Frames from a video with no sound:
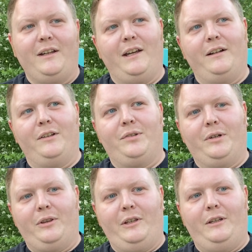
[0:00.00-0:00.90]
And I
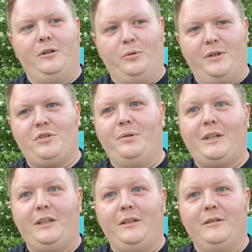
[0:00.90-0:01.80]
took the original
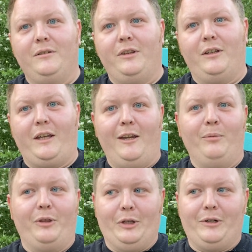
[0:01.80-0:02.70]
key that came with the